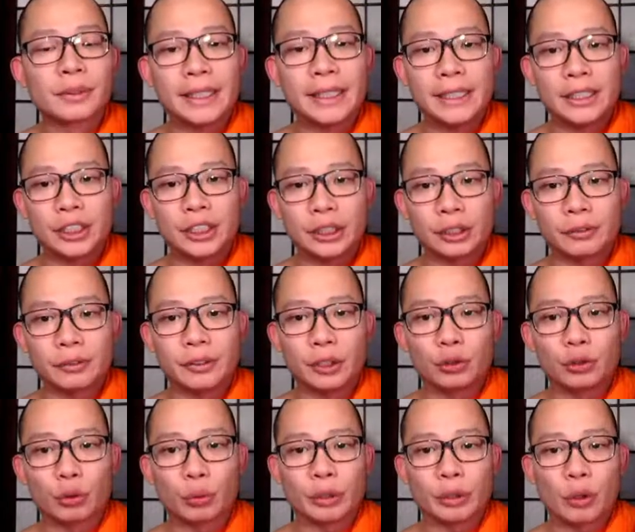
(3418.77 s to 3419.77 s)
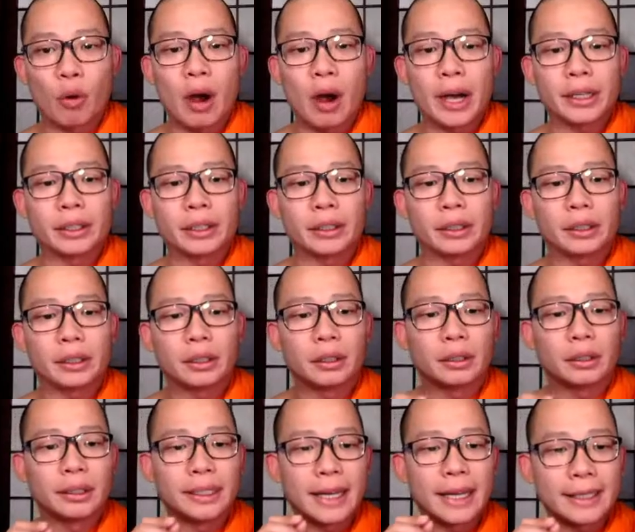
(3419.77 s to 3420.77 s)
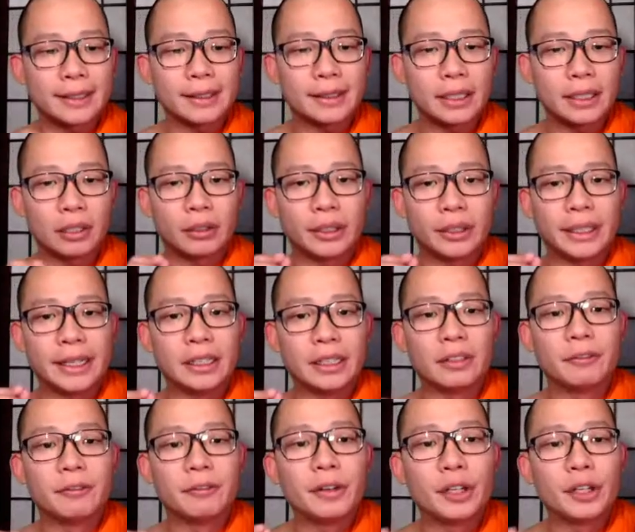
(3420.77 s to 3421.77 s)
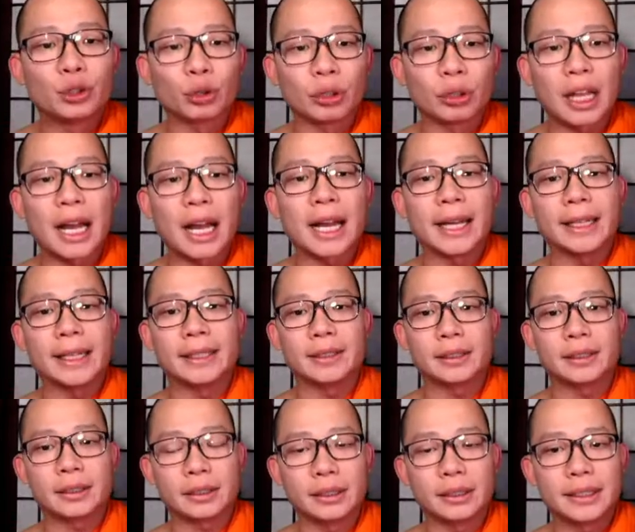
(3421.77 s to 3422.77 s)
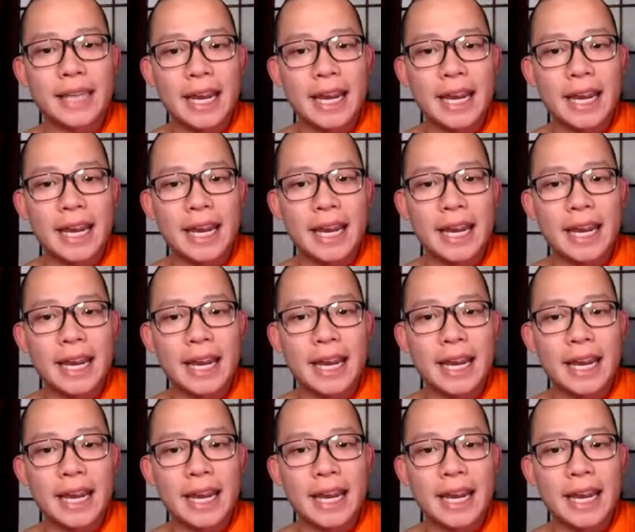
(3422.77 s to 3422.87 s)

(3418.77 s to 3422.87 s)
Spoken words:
Each individual require necessary individualized,